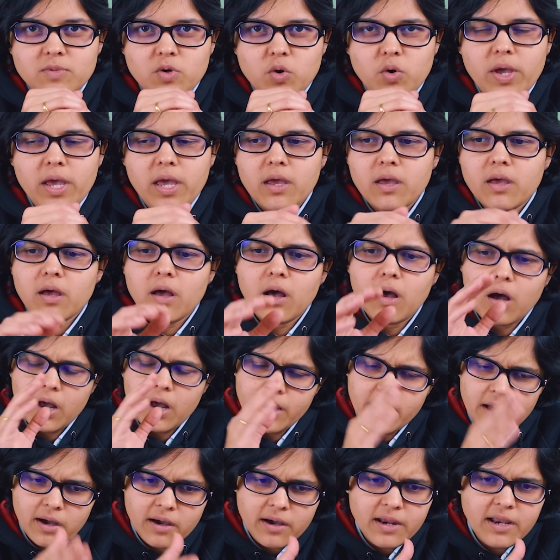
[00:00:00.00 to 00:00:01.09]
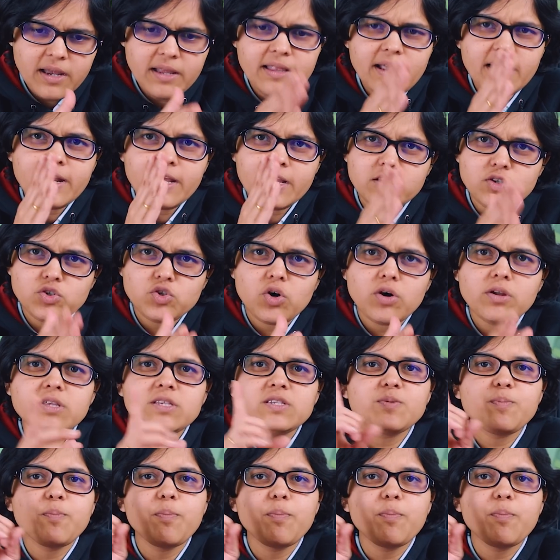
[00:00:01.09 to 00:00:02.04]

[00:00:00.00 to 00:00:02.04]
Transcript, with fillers: Okay, I agree that insurance